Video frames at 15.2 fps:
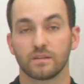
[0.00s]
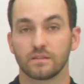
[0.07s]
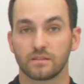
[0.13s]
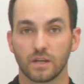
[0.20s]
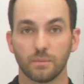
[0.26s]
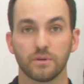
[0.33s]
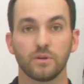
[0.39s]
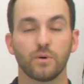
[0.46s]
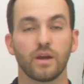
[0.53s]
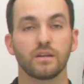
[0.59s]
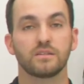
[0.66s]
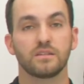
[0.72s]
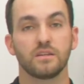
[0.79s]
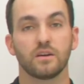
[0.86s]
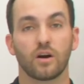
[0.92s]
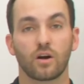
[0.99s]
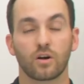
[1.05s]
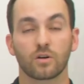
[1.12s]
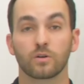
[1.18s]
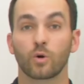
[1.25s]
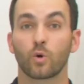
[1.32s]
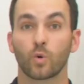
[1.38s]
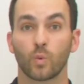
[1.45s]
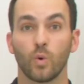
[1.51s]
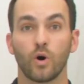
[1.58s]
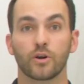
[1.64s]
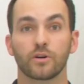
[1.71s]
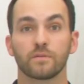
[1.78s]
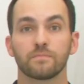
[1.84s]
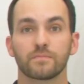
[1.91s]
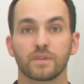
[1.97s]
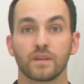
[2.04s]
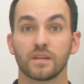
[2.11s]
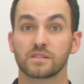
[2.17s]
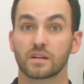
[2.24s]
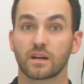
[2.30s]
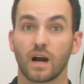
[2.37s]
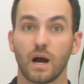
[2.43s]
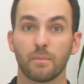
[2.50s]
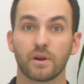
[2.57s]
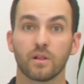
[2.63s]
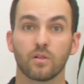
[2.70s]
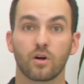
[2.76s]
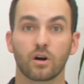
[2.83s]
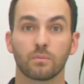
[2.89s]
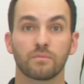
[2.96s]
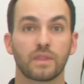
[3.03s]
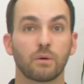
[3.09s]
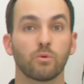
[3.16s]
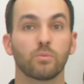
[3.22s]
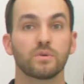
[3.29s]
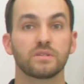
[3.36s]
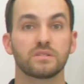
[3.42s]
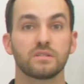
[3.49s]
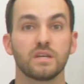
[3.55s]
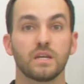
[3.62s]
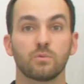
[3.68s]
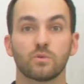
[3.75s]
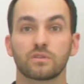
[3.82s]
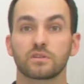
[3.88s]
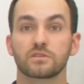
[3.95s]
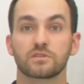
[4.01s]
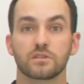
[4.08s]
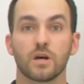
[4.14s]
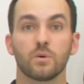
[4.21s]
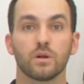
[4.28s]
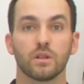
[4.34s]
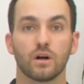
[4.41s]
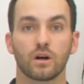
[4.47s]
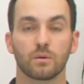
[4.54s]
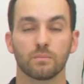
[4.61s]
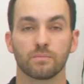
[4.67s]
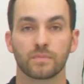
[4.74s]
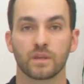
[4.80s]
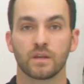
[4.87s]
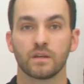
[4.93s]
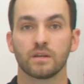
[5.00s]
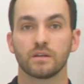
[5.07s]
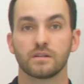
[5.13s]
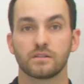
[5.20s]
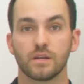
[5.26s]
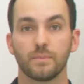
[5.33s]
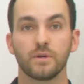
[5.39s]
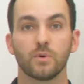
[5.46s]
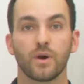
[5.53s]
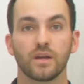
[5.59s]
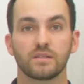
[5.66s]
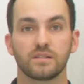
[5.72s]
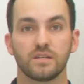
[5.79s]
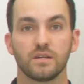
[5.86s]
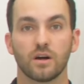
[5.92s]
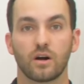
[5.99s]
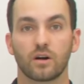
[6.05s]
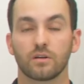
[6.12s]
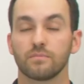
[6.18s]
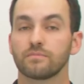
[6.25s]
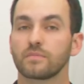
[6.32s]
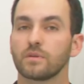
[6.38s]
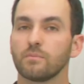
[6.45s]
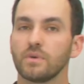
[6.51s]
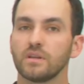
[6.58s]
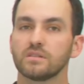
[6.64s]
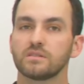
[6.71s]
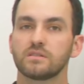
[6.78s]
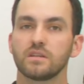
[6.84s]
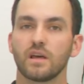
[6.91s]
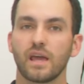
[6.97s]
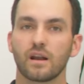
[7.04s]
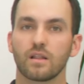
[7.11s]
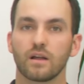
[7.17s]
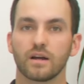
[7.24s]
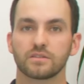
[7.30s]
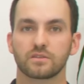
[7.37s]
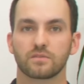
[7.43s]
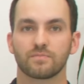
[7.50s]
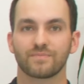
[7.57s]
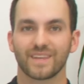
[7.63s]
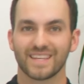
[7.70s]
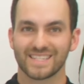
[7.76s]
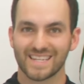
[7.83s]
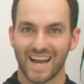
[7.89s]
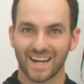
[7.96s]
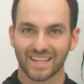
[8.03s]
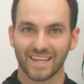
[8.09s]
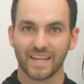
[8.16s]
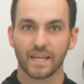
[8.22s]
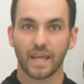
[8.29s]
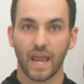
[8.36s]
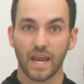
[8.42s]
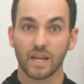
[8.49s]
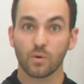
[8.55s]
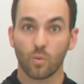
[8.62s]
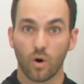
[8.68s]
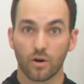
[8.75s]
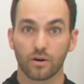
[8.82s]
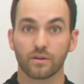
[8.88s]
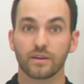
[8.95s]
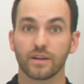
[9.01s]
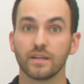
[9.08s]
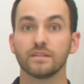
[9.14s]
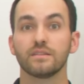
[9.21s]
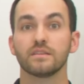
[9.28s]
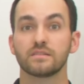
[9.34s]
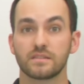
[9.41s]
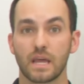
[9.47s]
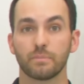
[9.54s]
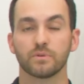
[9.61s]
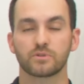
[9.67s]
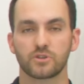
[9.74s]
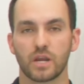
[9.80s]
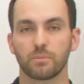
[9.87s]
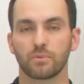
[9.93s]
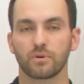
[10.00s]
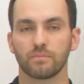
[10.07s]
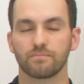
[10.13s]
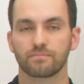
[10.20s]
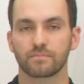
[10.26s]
WATR, or water, is a common alarm that will be seen with the slow alarm. WATR means the analyzer is not getting any water into the sample chamber.